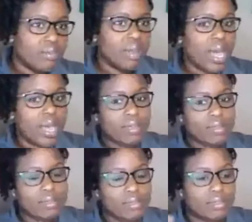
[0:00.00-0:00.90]
by
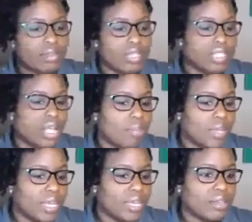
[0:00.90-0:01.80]
and stop
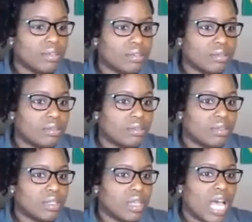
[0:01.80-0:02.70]
playing.
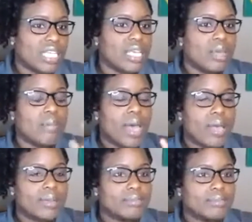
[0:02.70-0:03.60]
I said
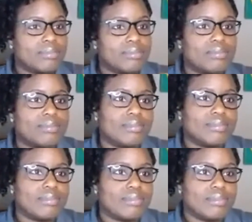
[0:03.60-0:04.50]
bye.
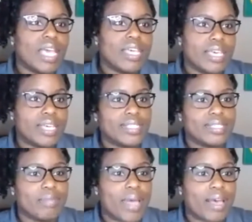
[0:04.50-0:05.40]
And yes,
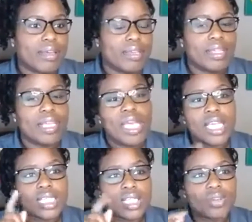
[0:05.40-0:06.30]
bye.
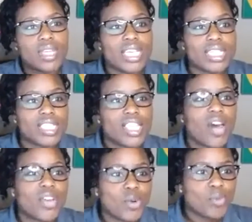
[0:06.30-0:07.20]
So yes, y'all
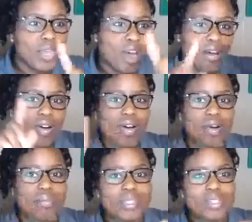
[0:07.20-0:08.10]
know we all
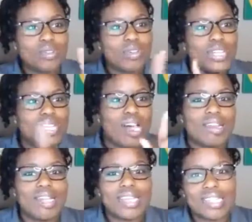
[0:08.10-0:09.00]
homeschooling and
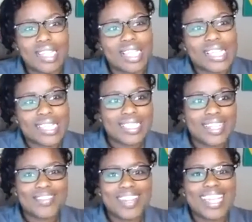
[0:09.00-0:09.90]
all that
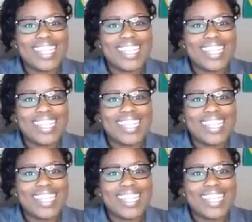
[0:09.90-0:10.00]
stuff. That